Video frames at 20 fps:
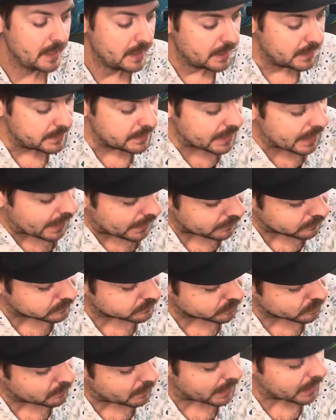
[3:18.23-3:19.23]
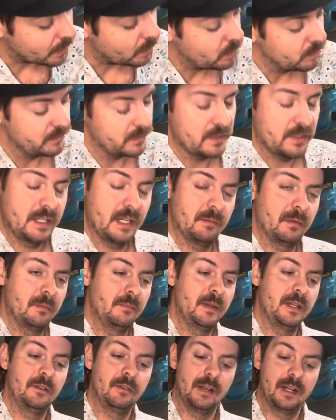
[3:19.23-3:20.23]
Now, for my overstable
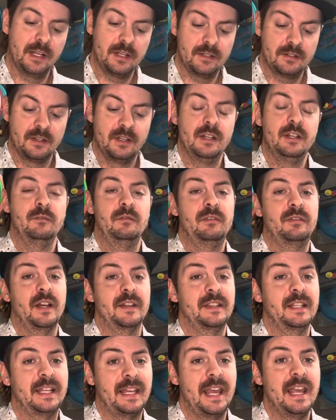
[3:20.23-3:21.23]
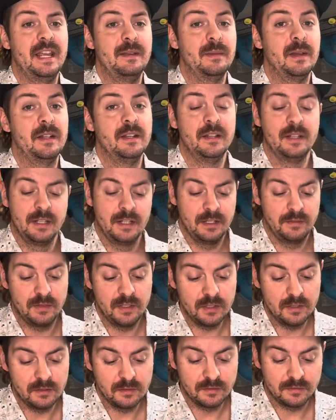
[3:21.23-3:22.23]
mid-range, we've got the Cayman. If
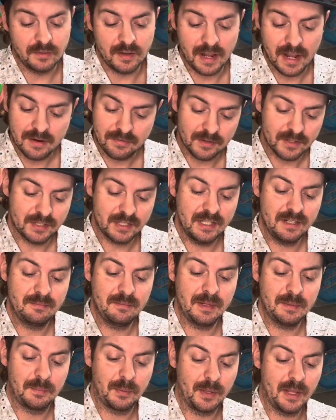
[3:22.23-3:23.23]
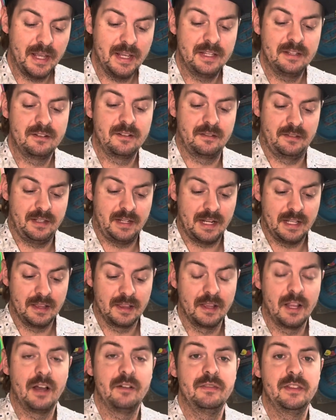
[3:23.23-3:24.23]
you've ever seen me play, you know that I
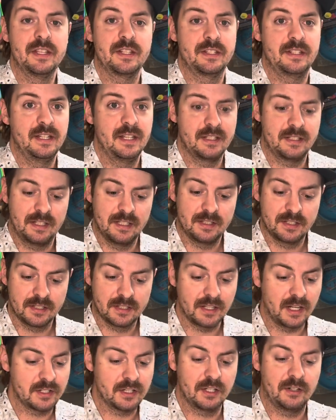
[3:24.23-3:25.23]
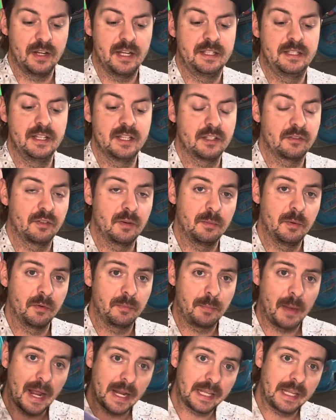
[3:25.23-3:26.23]
love this disc. It's such a great disc for both
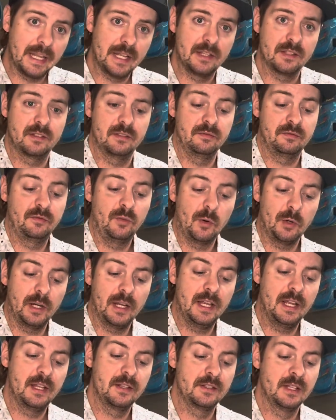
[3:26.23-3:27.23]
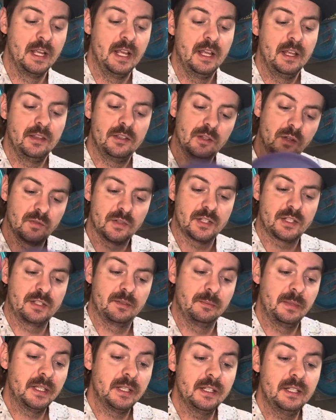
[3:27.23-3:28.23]
backhands and forehands. The
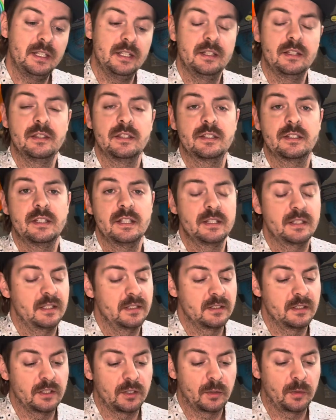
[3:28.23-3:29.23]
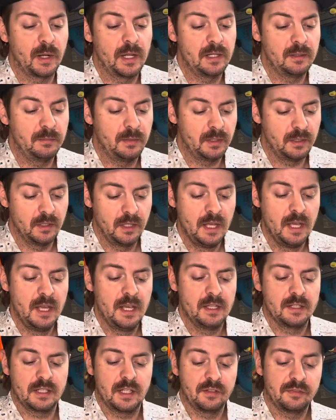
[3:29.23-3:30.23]
overstability on this disc is incredible.
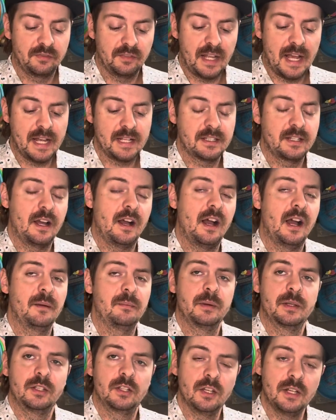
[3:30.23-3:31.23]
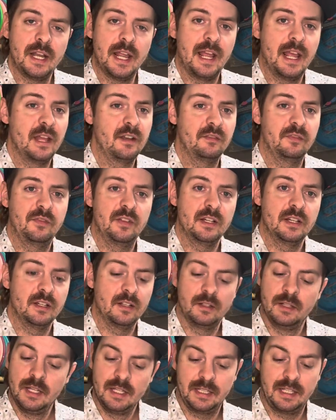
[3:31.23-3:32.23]
It's got a flat top, good hand
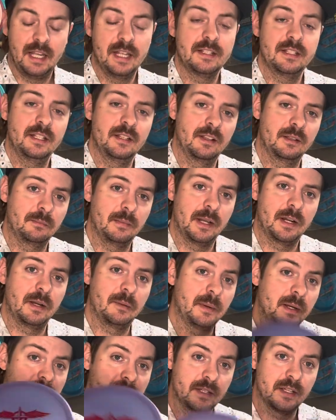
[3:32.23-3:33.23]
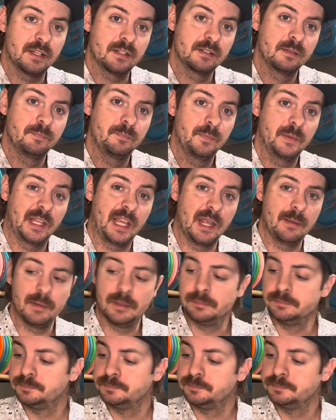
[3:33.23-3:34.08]
feel. Can't say anything better about this. Cayman.